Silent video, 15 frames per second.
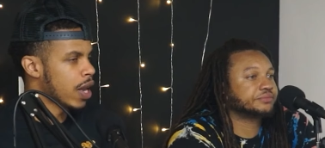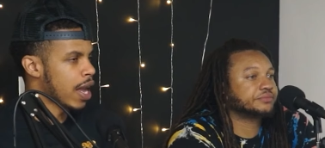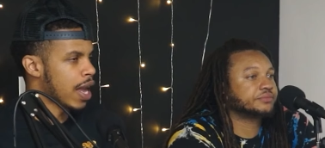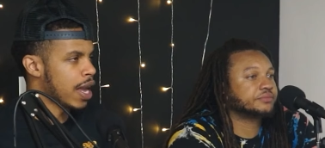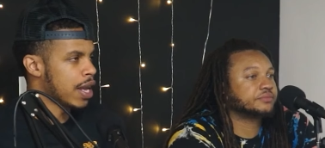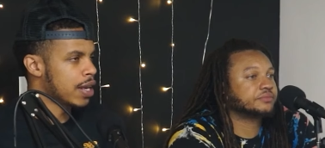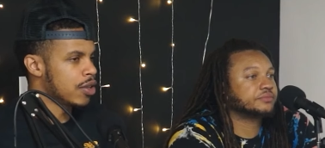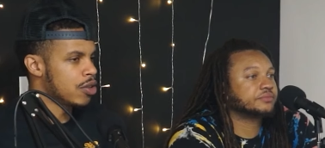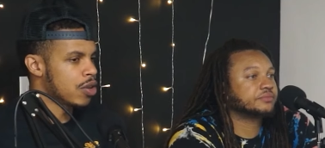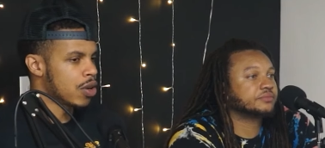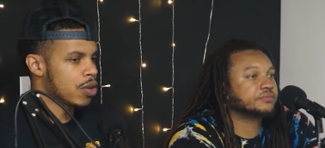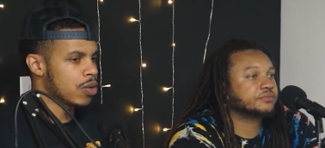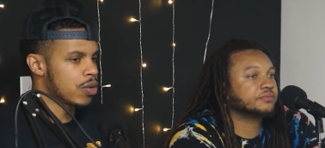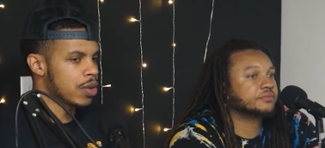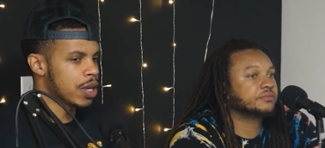Speaker 1: And, you
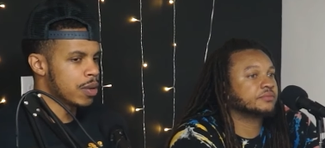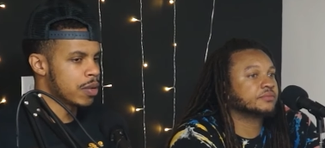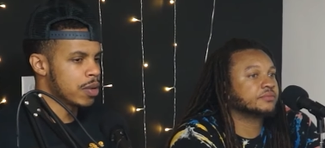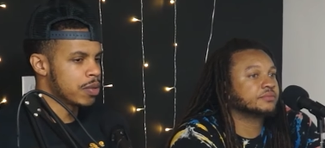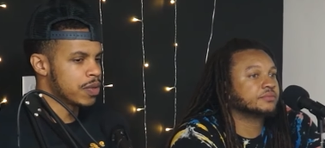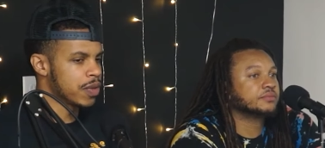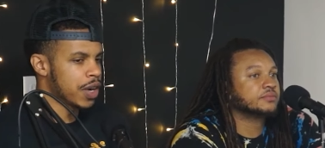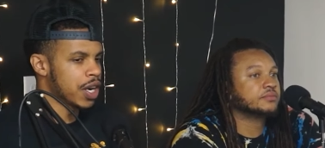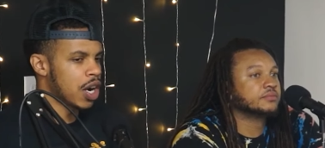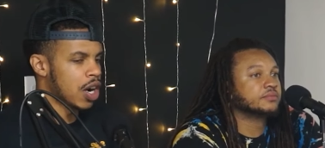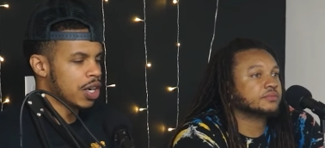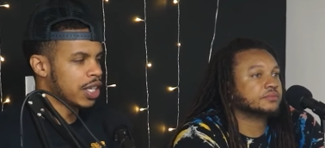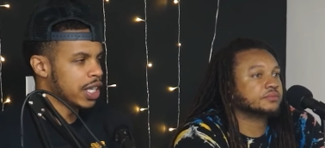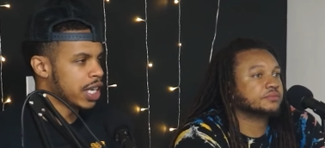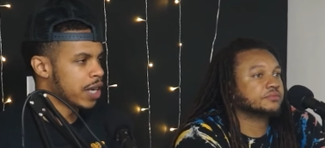know, it, it was very
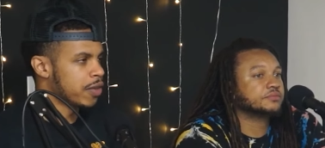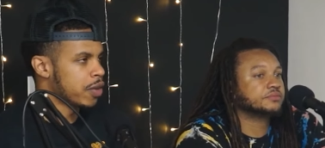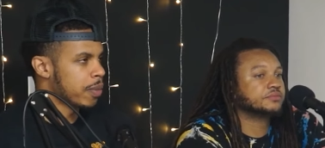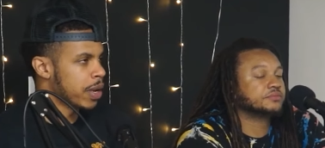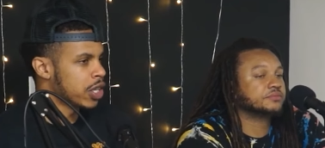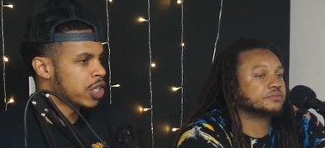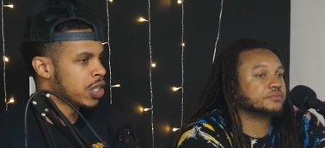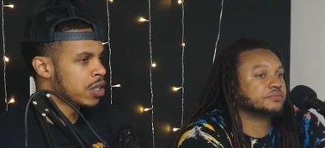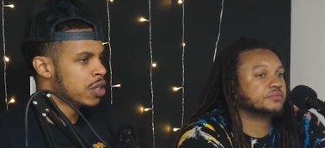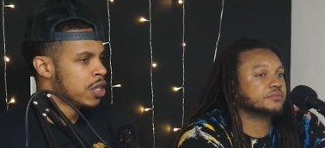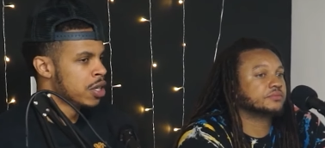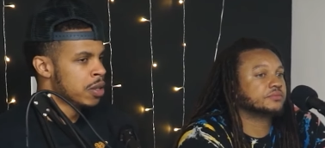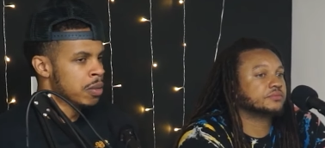hard to get information.